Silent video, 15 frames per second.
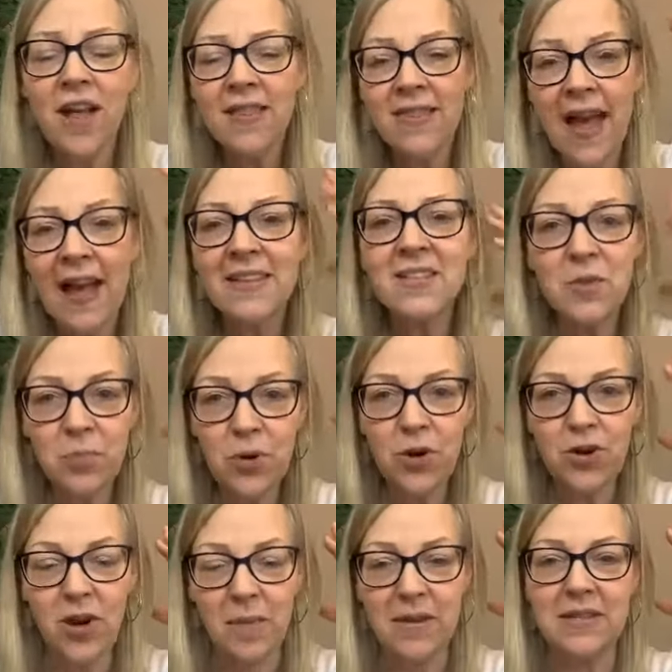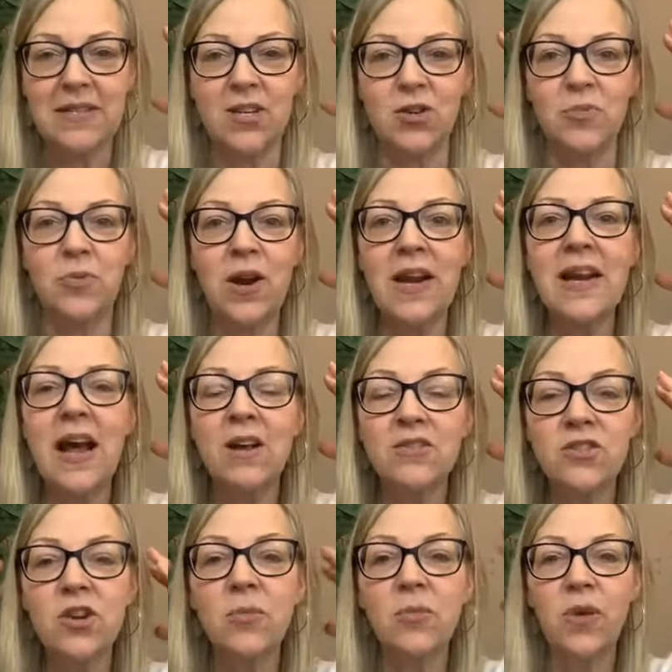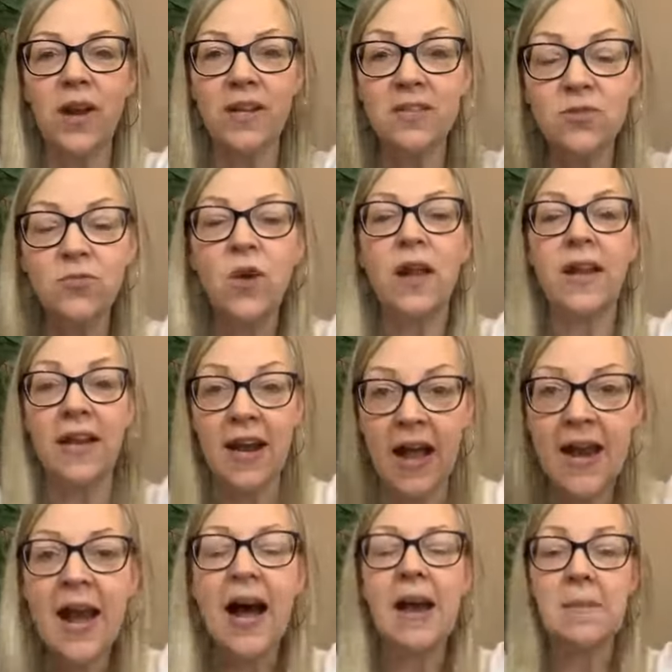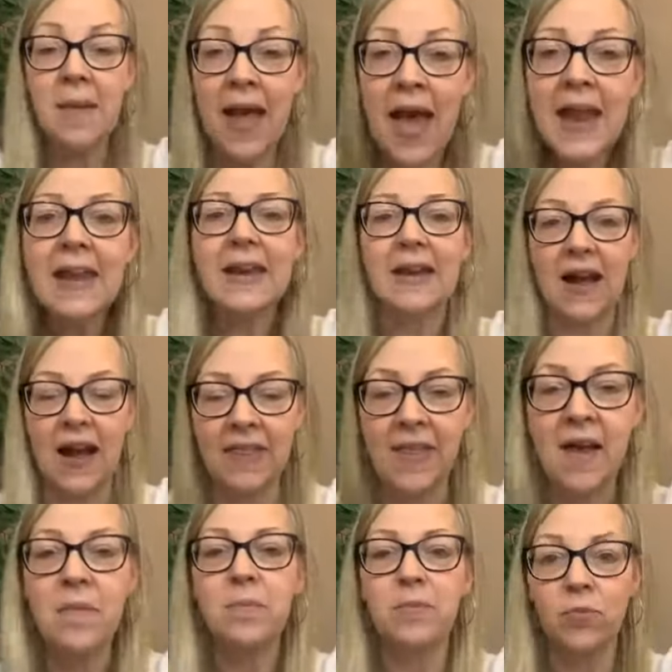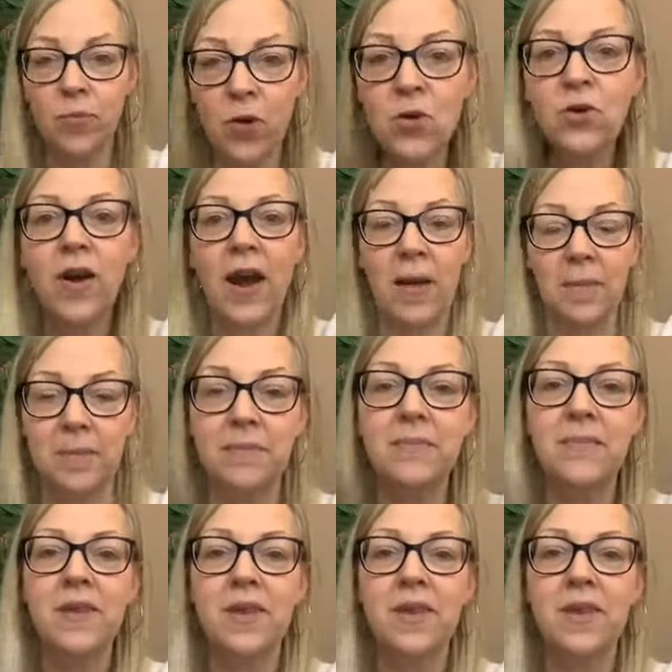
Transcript: That's the program that's in your brain now. So your brain is running on automatic on that program.